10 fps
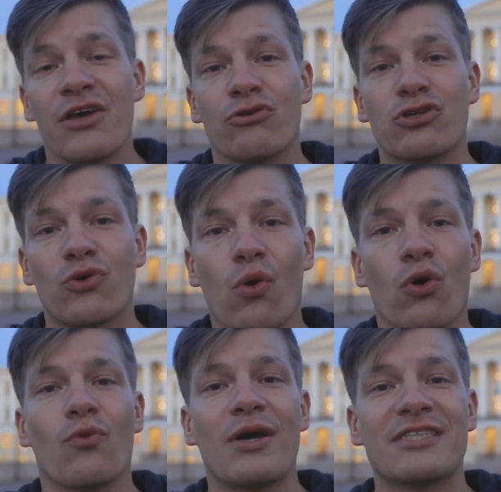you should
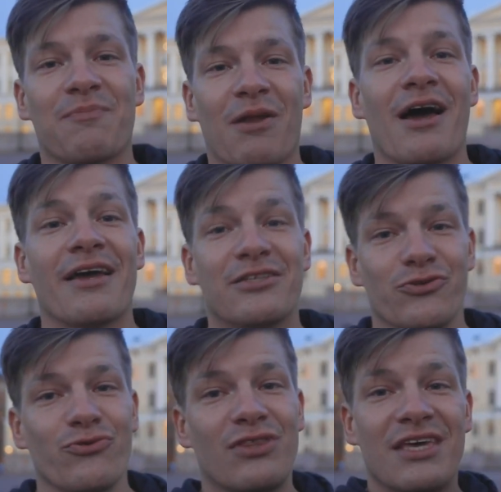always apply
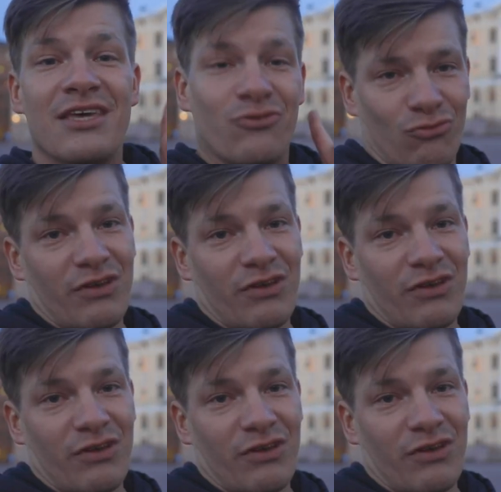to the